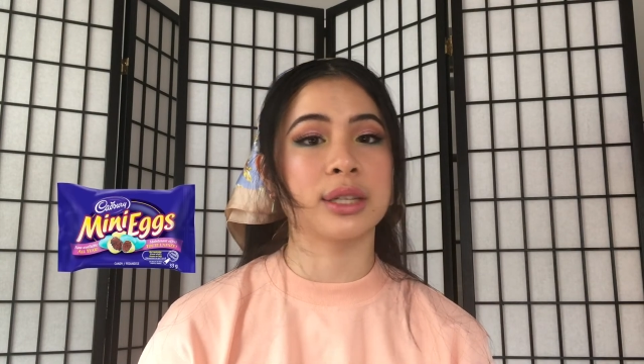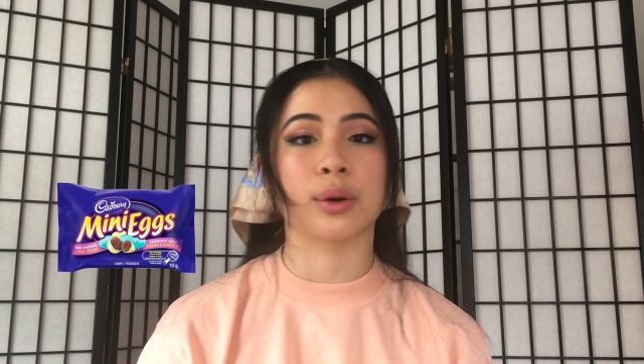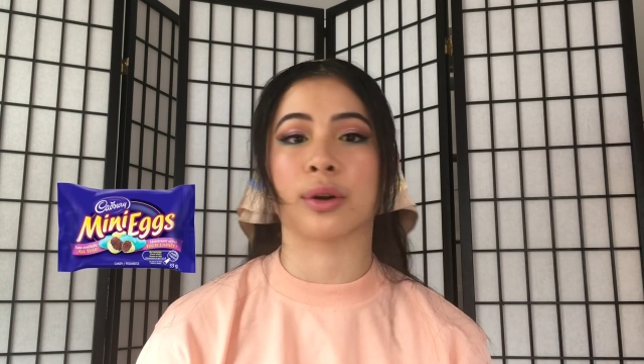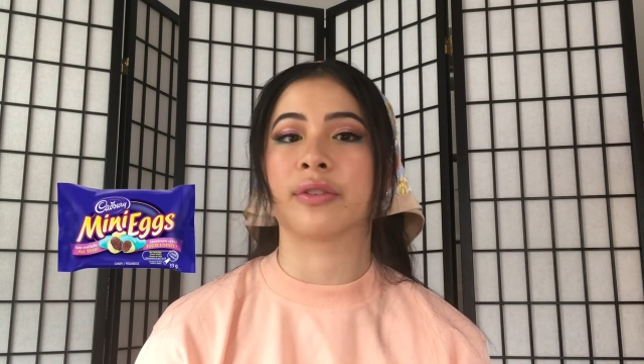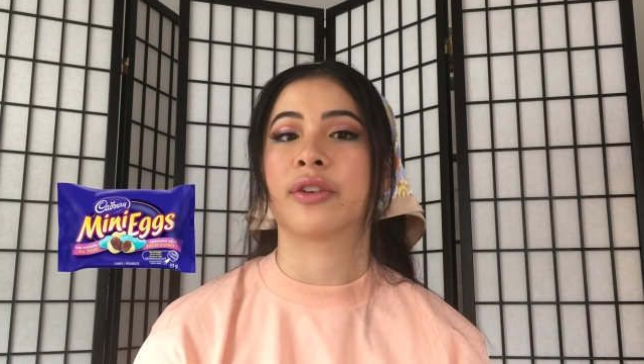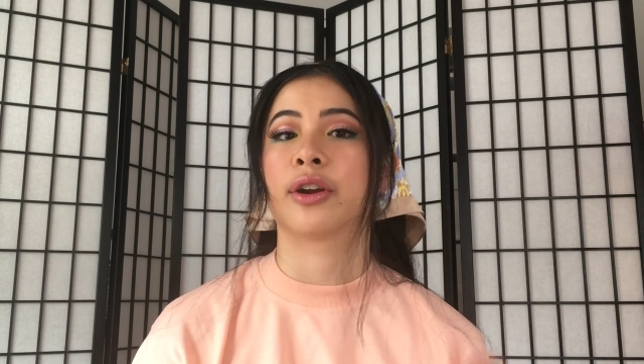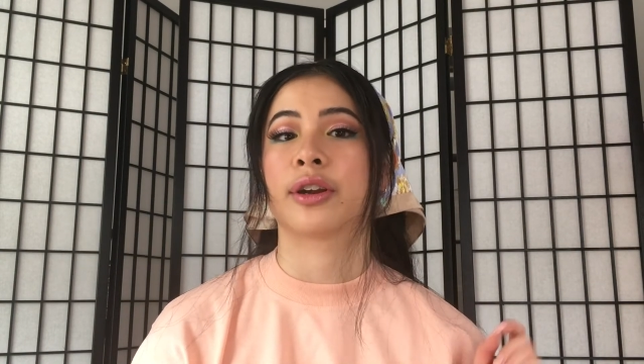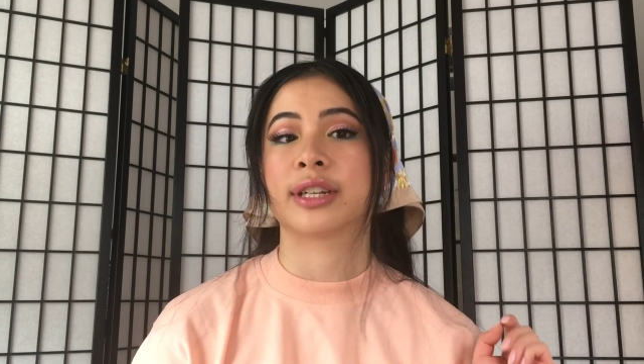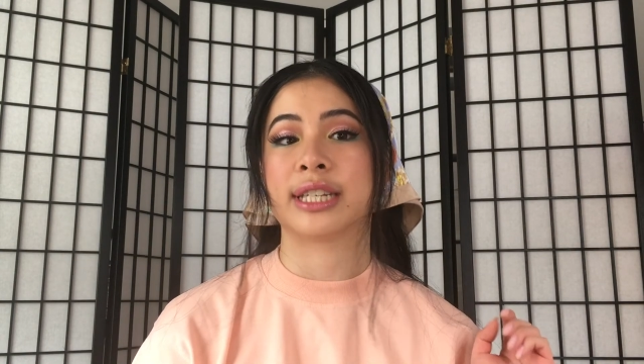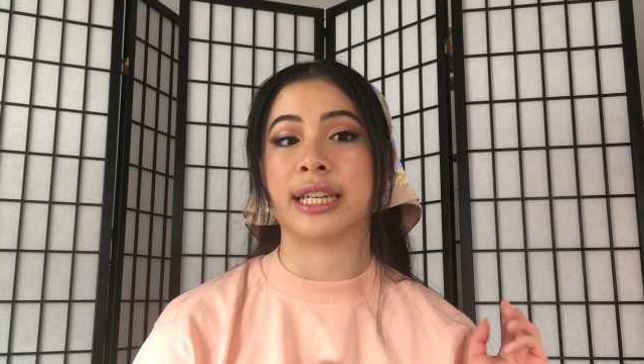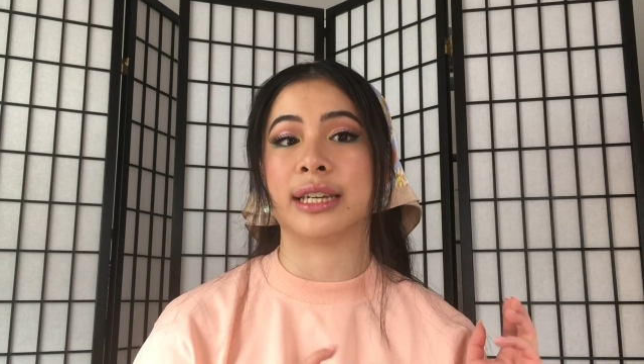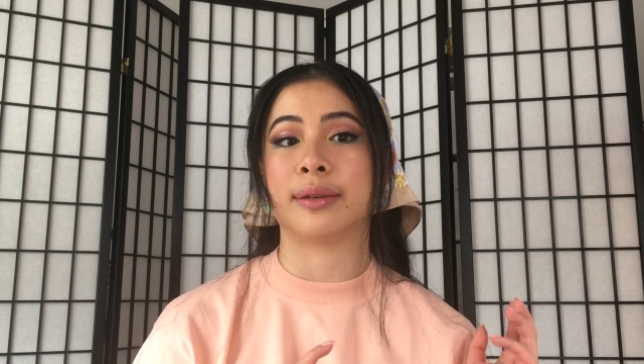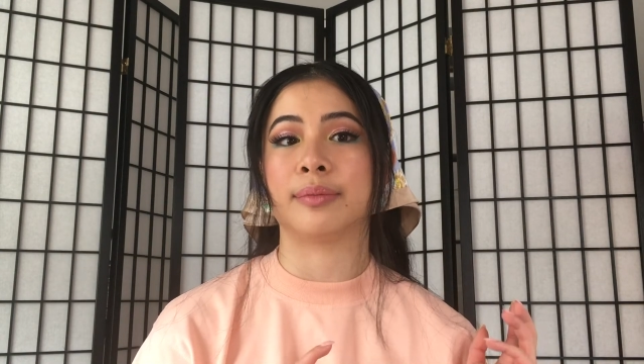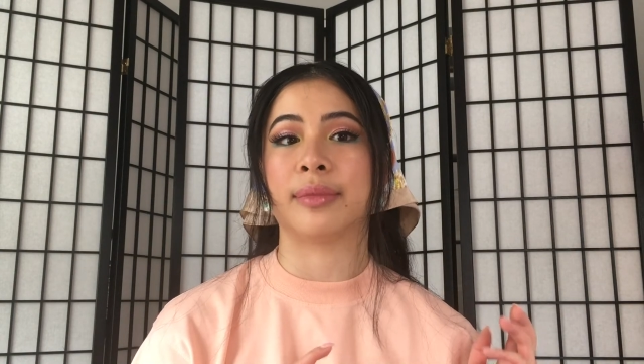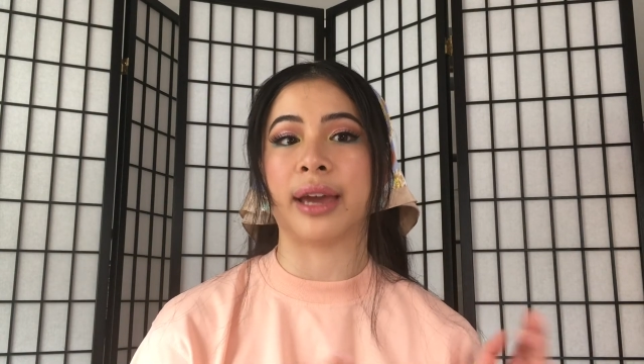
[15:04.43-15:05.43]
or if you're
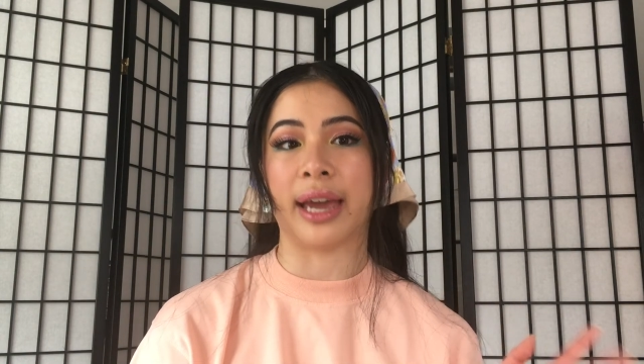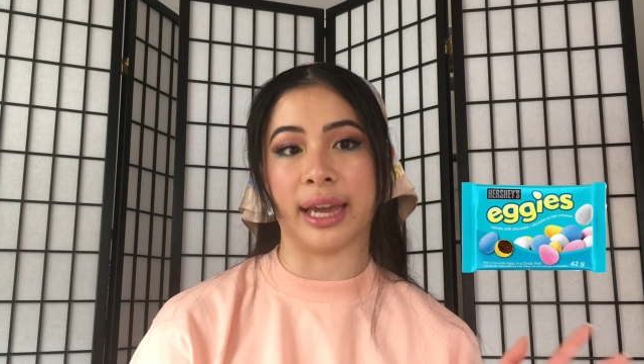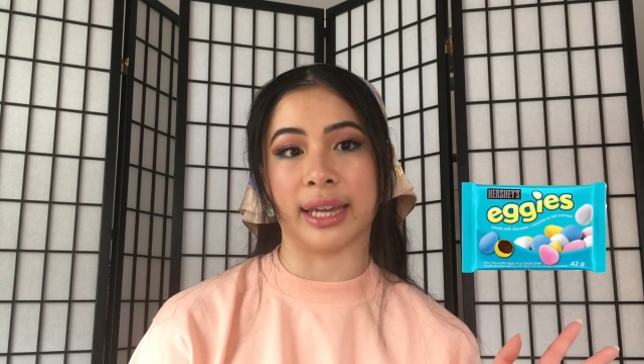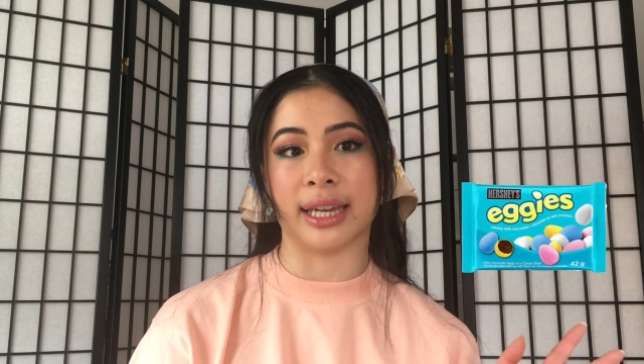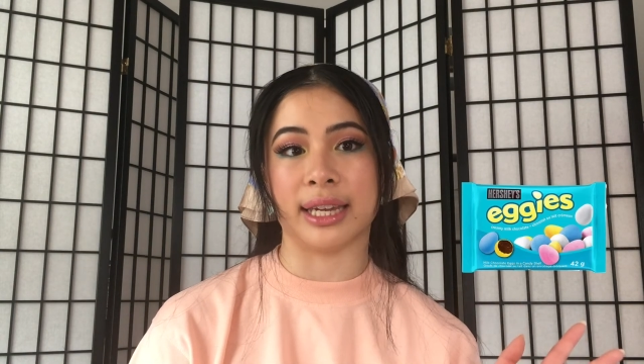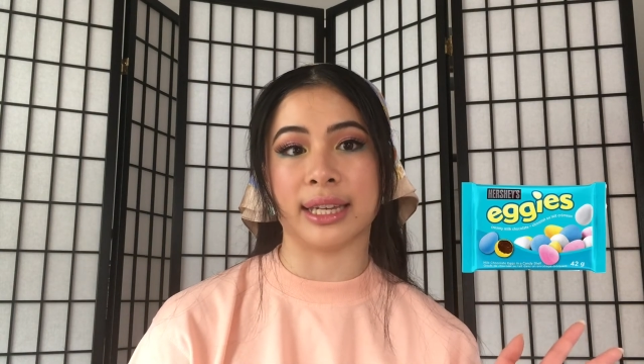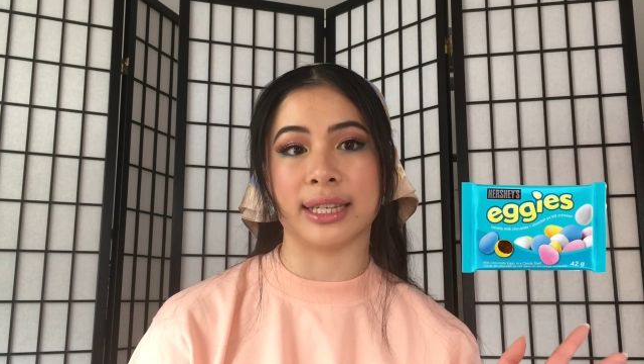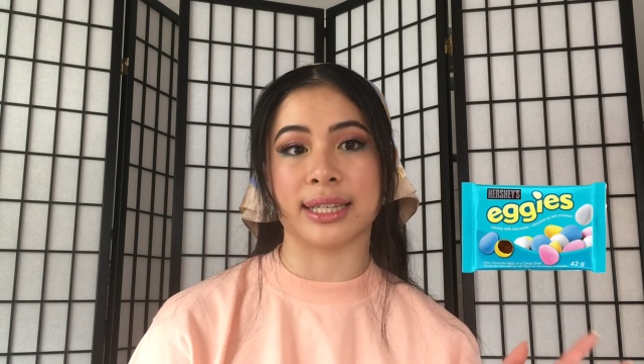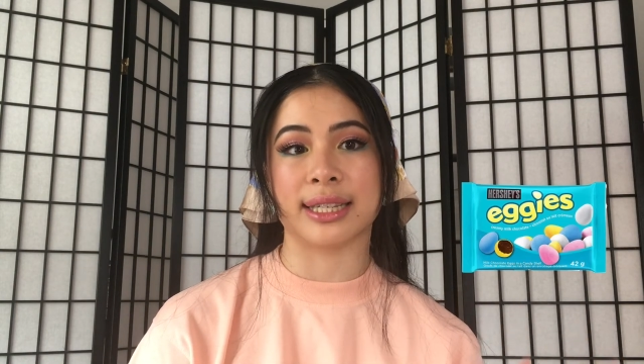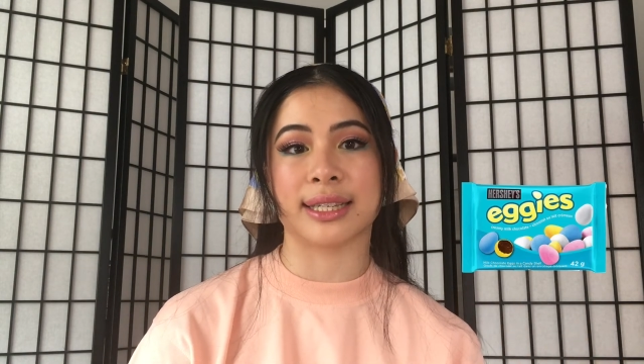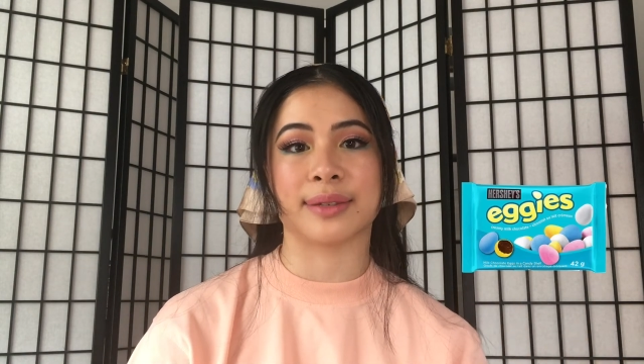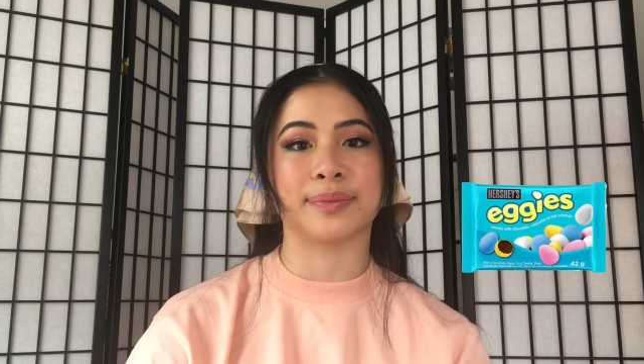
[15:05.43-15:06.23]
team Eggies.